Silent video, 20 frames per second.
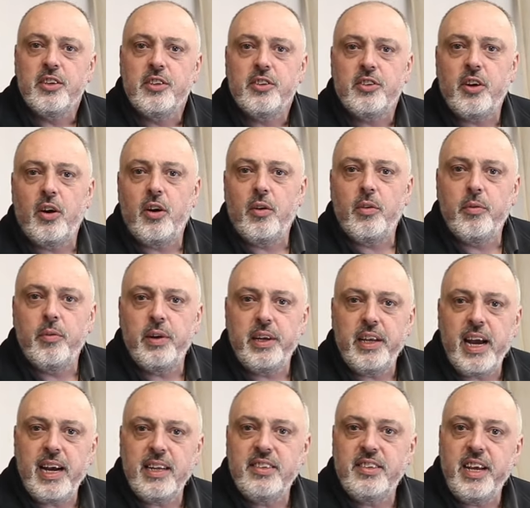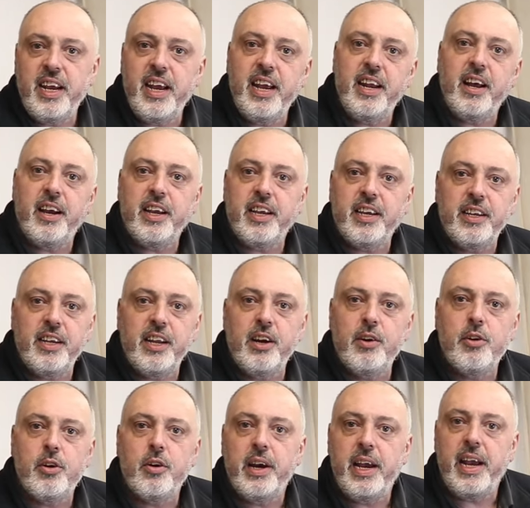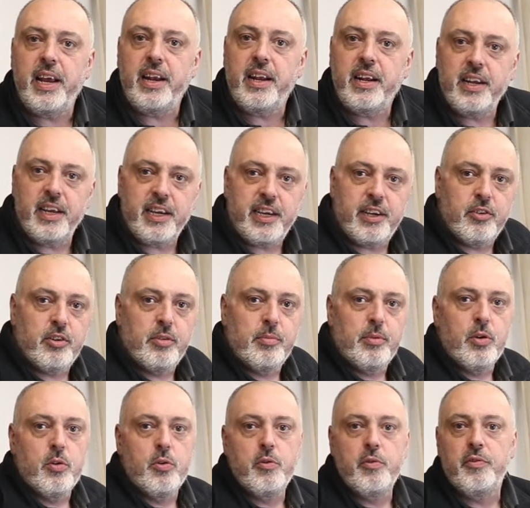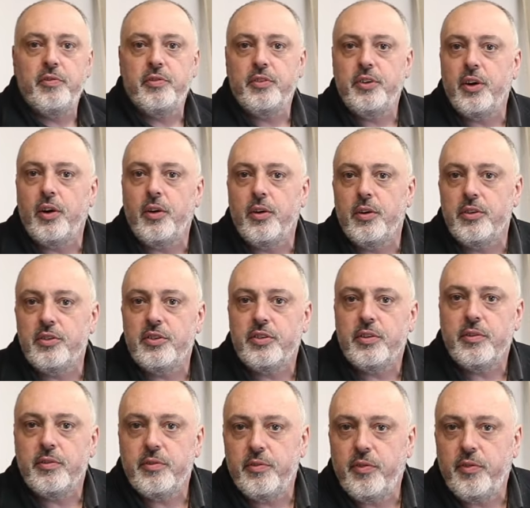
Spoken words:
So with that said, I can now go ahead and I can remove those